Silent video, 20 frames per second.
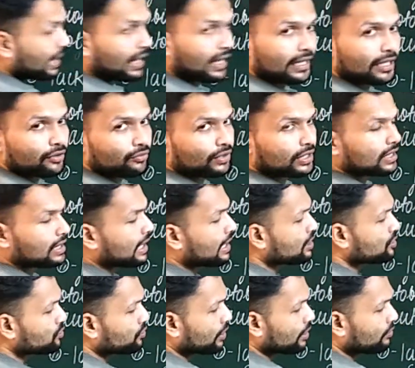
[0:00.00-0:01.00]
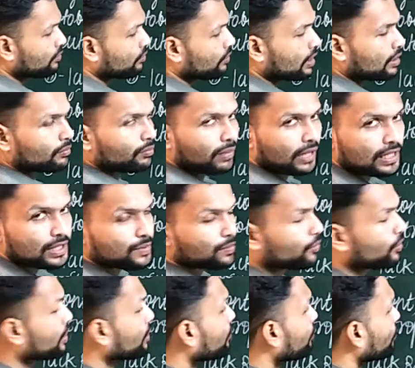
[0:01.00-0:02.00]
by anyone. That is one plus
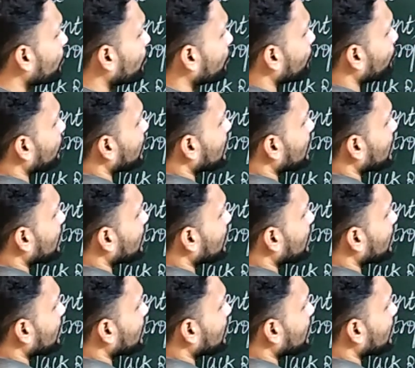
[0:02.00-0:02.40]
point for